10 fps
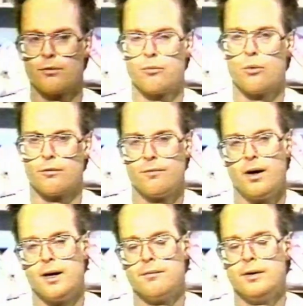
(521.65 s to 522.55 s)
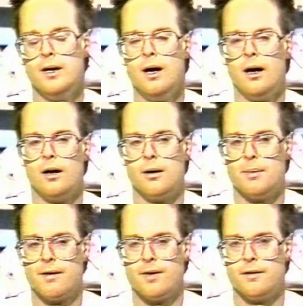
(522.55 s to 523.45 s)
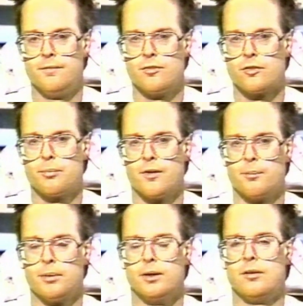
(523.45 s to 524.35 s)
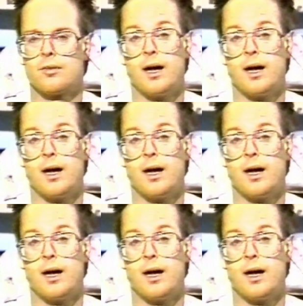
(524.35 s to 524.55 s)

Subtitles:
there were four or five, have had visits by the police,